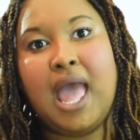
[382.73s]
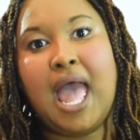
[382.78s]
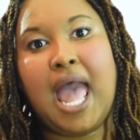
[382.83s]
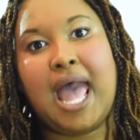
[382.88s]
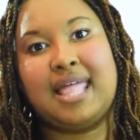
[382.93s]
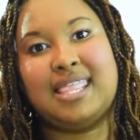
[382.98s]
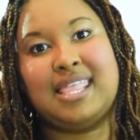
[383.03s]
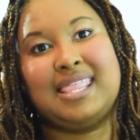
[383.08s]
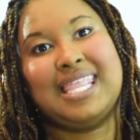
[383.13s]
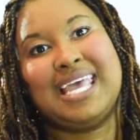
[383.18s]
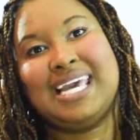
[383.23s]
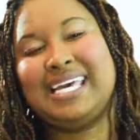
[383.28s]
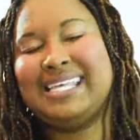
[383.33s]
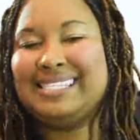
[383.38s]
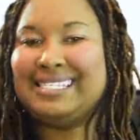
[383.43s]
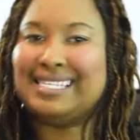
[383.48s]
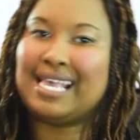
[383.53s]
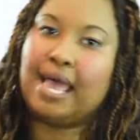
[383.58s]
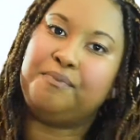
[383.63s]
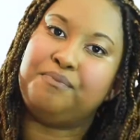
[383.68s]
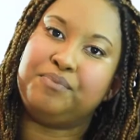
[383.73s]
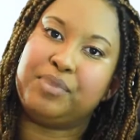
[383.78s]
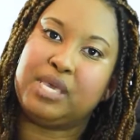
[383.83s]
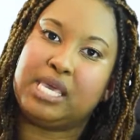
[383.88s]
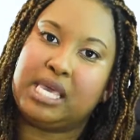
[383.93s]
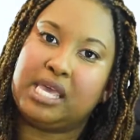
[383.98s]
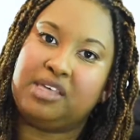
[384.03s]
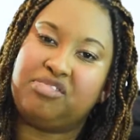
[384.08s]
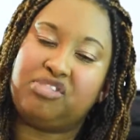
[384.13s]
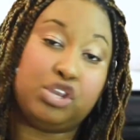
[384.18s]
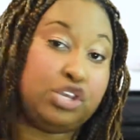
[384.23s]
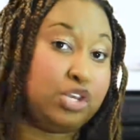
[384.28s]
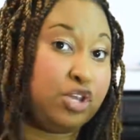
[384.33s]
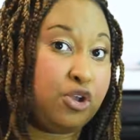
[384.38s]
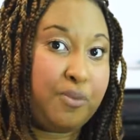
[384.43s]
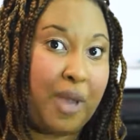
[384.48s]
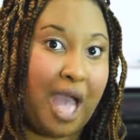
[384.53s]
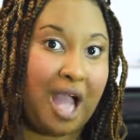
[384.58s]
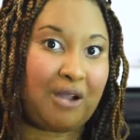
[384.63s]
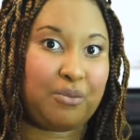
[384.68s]
and then they could send me the new
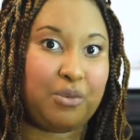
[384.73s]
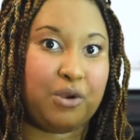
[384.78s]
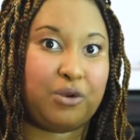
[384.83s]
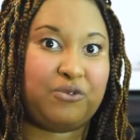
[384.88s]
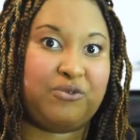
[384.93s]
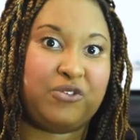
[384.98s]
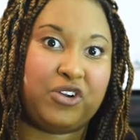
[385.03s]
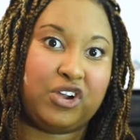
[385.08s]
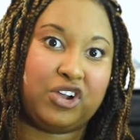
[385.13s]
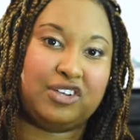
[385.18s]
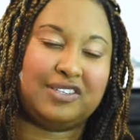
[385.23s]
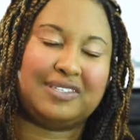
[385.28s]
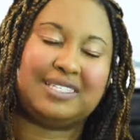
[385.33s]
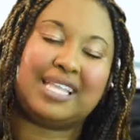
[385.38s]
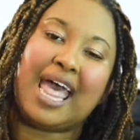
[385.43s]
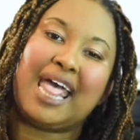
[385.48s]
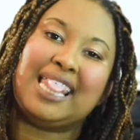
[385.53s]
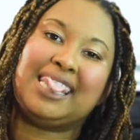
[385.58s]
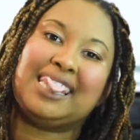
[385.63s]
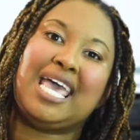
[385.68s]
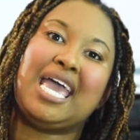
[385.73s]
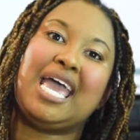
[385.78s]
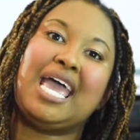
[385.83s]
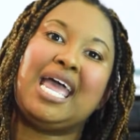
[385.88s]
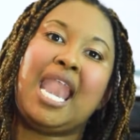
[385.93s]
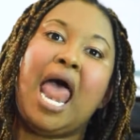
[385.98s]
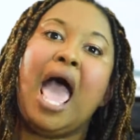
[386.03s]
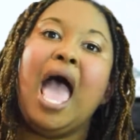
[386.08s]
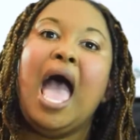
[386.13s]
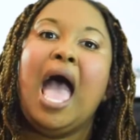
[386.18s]
MacBook first, and then